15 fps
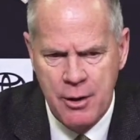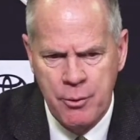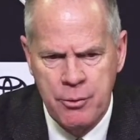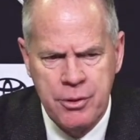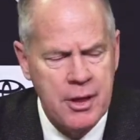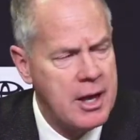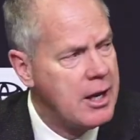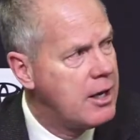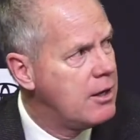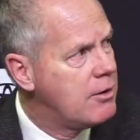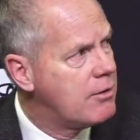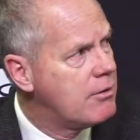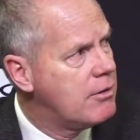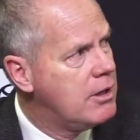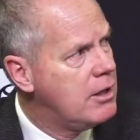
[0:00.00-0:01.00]
I don't think
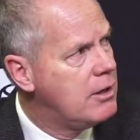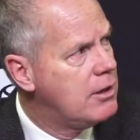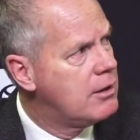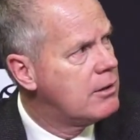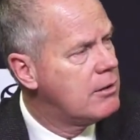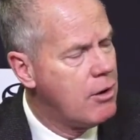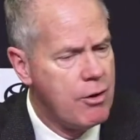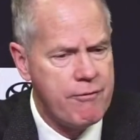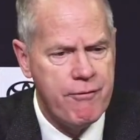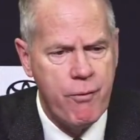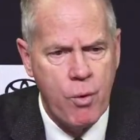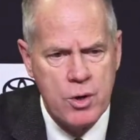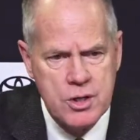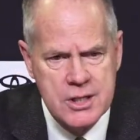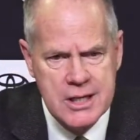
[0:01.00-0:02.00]
in our
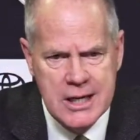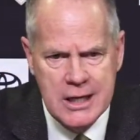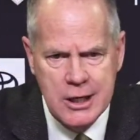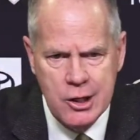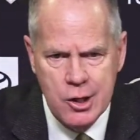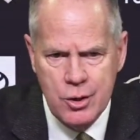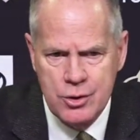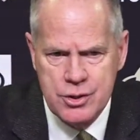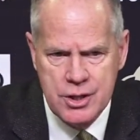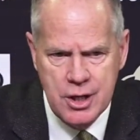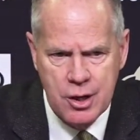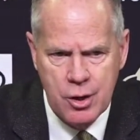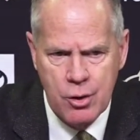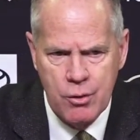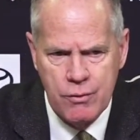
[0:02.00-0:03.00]
14 years
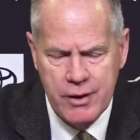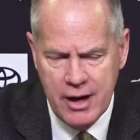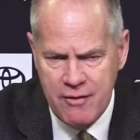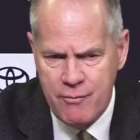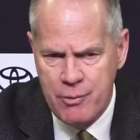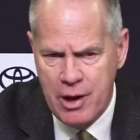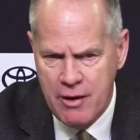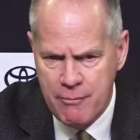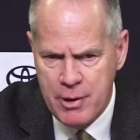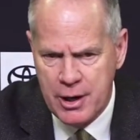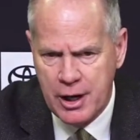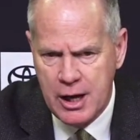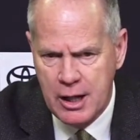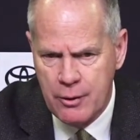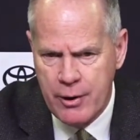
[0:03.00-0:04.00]
here that I've
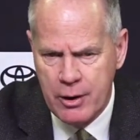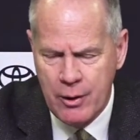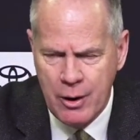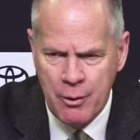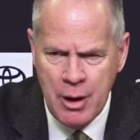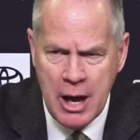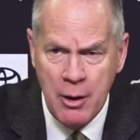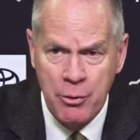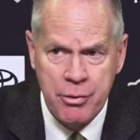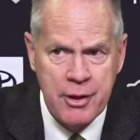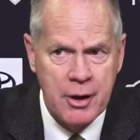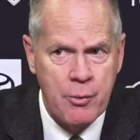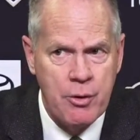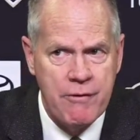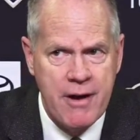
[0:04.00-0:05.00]
been at Colorado, I don't
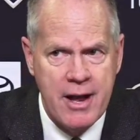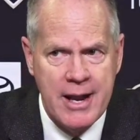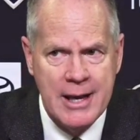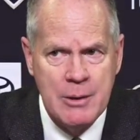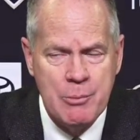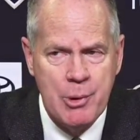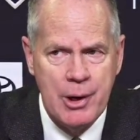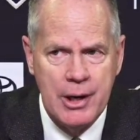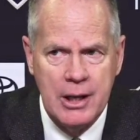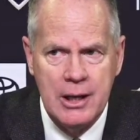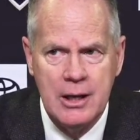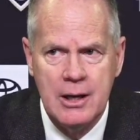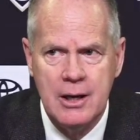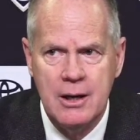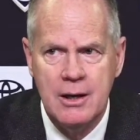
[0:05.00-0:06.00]
think we've had
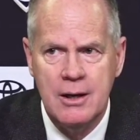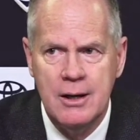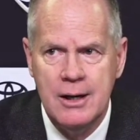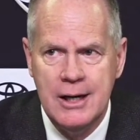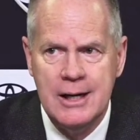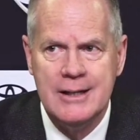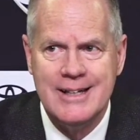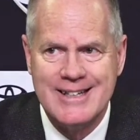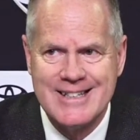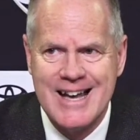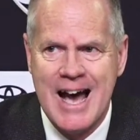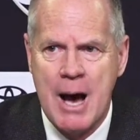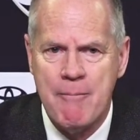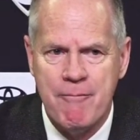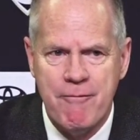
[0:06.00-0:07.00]
anybody in the
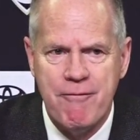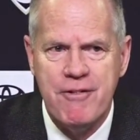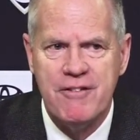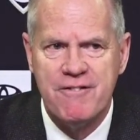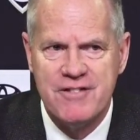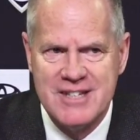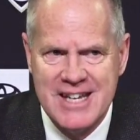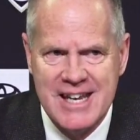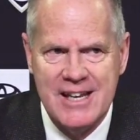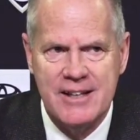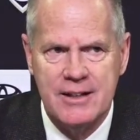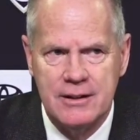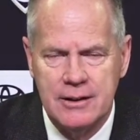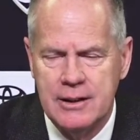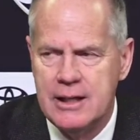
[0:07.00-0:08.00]
top 15
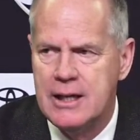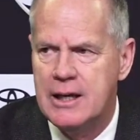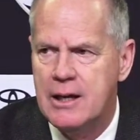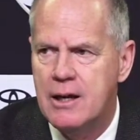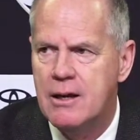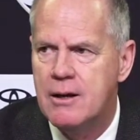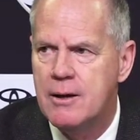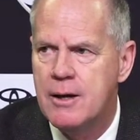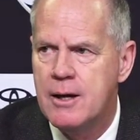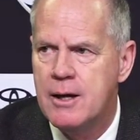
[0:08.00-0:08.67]
in the league